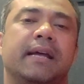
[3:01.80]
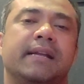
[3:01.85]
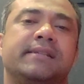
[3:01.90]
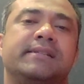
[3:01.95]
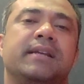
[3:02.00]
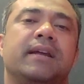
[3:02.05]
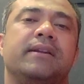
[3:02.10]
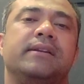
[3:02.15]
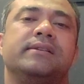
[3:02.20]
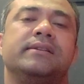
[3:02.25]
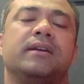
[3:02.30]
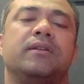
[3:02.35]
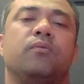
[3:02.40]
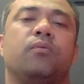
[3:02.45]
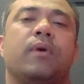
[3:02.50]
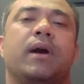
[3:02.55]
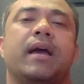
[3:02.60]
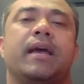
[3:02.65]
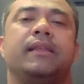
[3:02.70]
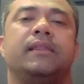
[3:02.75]
that's the
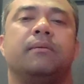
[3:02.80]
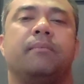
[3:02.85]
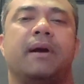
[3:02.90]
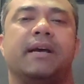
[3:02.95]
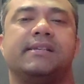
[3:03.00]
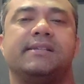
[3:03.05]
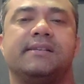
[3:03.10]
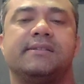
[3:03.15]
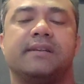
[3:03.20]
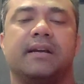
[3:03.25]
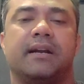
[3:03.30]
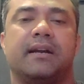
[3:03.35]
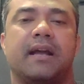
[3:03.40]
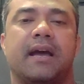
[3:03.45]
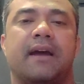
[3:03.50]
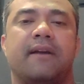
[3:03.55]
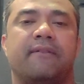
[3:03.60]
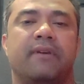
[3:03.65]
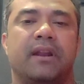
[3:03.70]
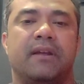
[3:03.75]
reason why the biceps get
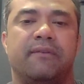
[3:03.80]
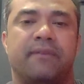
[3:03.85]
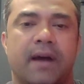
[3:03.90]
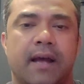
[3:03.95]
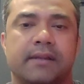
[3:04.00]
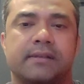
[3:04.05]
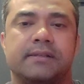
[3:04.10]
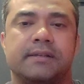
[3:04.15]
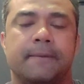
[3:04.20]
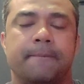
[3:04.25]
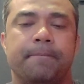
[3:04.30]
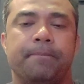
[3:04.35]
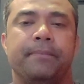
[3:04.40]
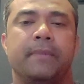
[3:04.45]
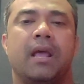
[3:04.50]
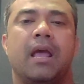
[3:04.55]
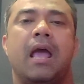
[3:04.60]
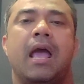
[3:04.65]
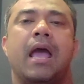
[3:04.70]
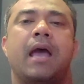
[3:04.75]
tired very fast.